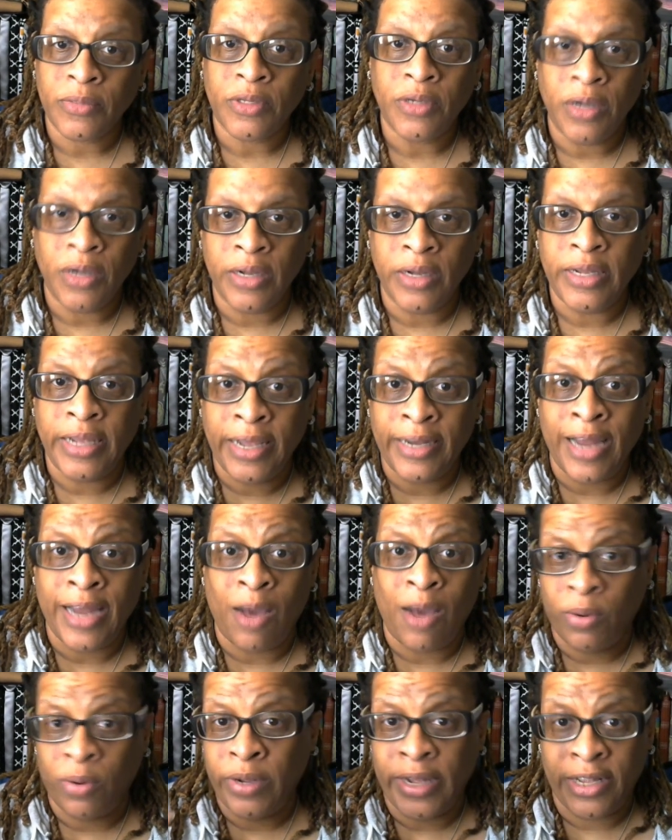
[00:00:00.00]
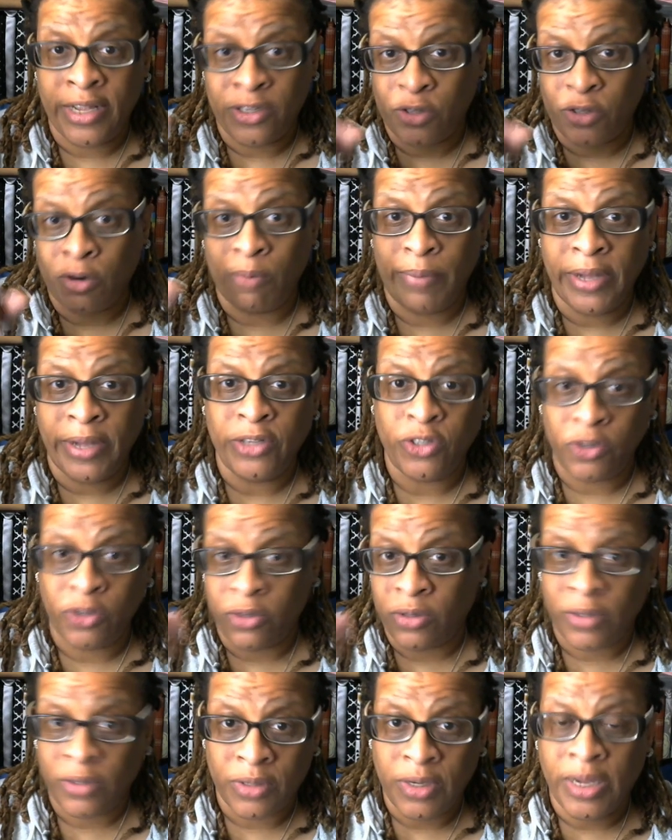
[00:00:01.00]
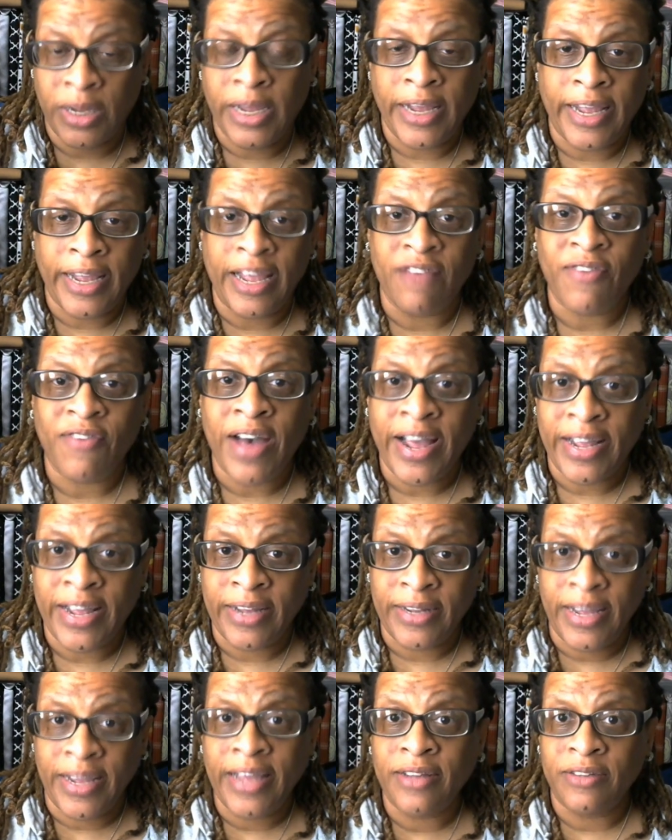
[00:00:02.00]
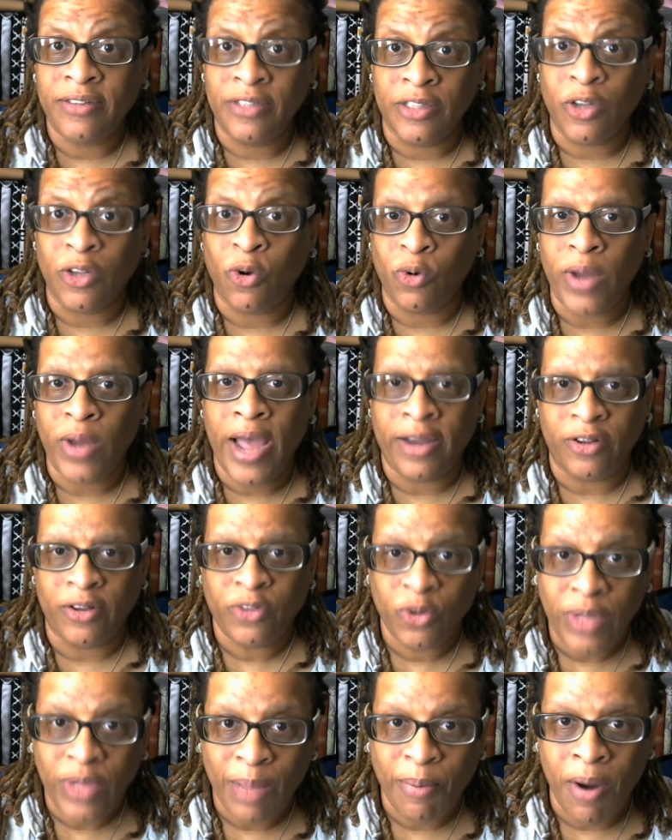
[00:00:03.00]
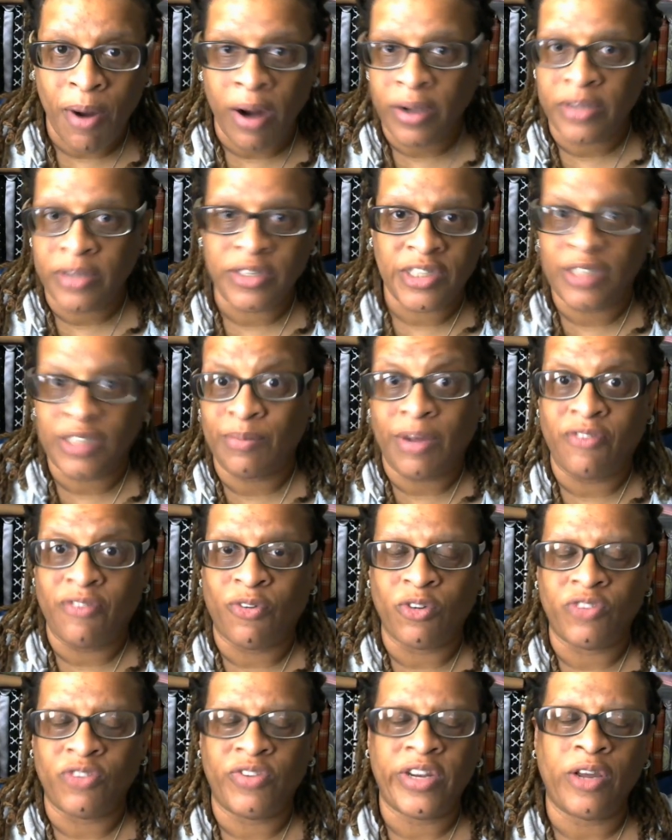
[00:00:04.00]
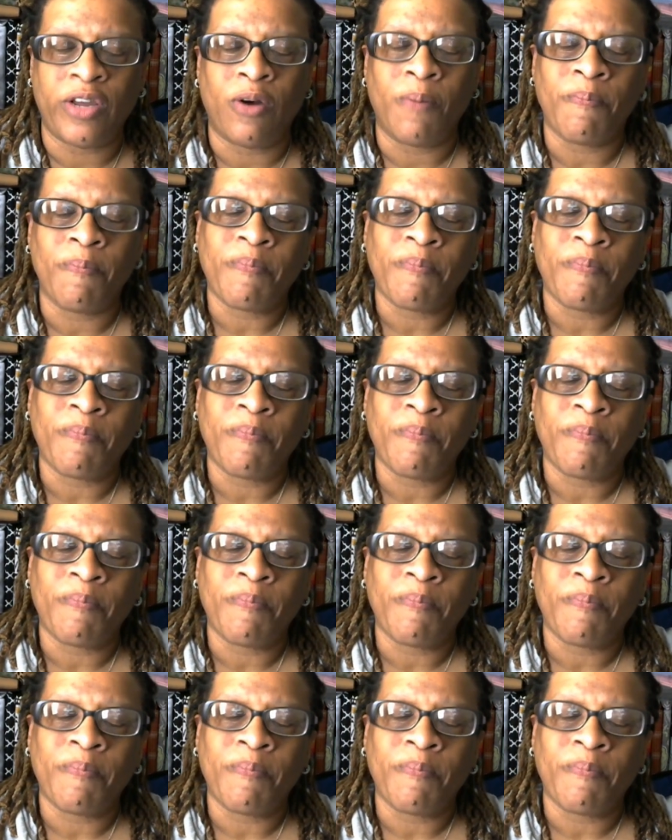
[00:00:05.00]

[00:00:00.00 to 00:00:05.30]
Again, I will insert pictures if I learn how to do that part, because this is my first video.